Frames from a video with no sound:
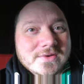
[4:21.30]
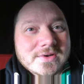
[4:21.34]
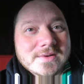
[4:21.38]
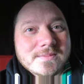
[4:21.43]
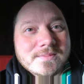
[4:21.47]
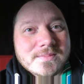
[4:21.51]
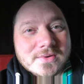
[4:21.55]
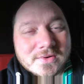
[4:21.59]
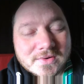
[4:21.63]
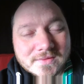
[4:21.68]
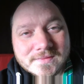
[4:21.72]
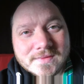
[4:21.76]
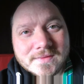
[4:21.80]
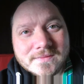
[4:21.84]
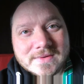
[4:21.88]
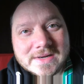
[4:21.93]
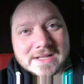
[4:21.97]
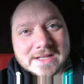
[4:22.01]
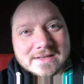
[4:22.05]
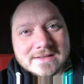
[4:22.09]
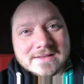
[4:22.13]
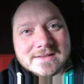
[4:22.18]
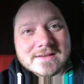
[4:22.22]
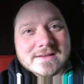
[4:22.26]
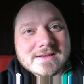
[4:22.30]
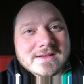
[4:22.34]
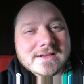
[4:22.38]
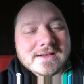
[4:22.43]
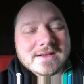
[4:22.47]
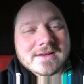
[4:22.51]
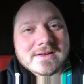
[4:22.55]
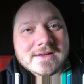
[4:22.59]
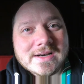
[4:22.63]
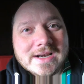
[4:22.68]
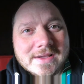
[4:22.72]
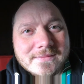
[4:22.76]
you the proof of that.
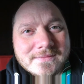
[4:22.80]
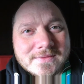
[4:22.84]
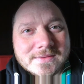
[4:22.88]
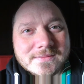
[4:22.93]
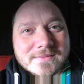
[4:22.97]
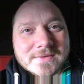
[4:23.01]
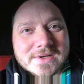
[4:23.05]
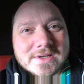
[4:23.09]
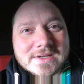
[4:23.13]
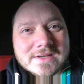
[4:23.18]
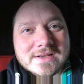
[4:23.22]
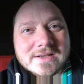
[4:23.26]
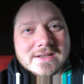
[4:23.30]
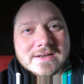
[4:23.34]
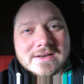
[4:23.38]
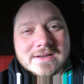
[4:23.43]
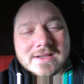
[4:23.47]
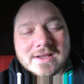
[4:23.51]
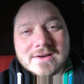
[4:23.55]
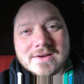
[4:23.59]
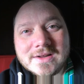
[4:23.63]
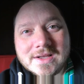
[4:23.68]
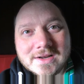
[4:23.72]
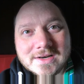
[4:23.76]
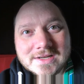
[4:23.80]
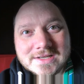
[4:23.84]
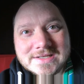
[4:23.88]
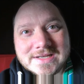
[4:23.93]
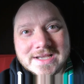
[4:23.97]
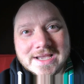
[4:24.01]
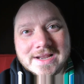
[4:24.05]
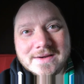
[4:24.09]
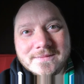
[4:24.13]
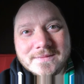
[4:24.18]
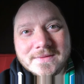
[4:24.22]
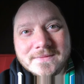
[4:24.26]
On the left of and on the other
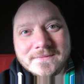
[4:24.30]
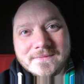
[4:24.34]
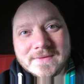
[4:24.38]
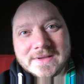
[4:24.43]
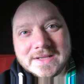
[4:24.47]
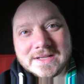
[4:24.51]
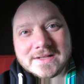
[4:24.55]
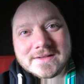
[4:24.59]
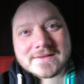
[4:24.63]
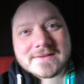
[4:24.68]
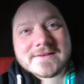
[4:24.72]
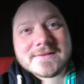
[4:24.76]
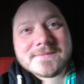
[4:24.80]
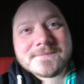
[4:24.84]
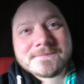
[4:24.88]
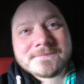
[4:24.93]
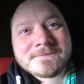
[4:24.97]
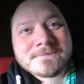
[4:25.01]
side of the field,